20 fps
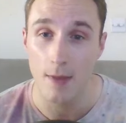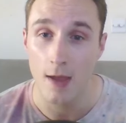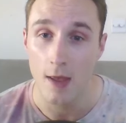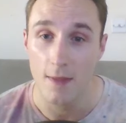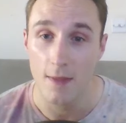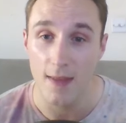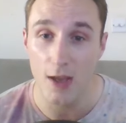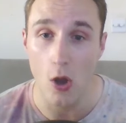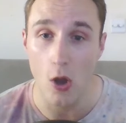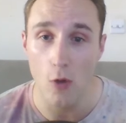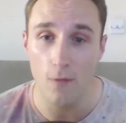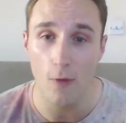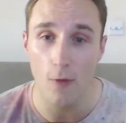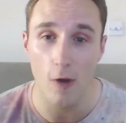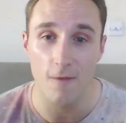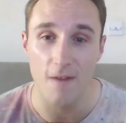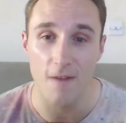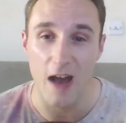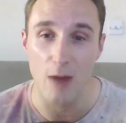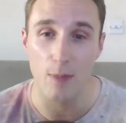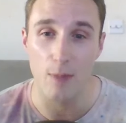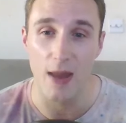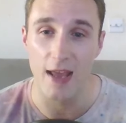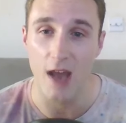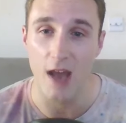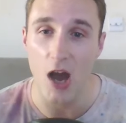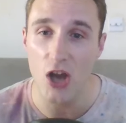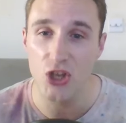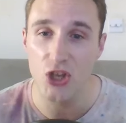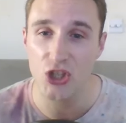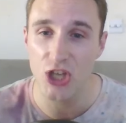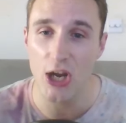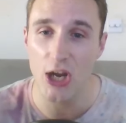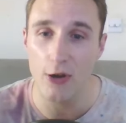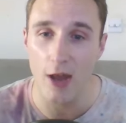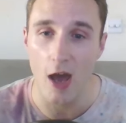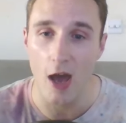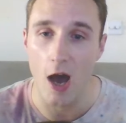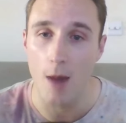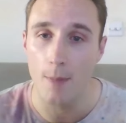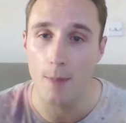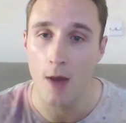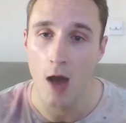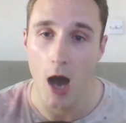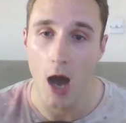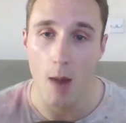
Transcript: They go for a foul play. I shield it up.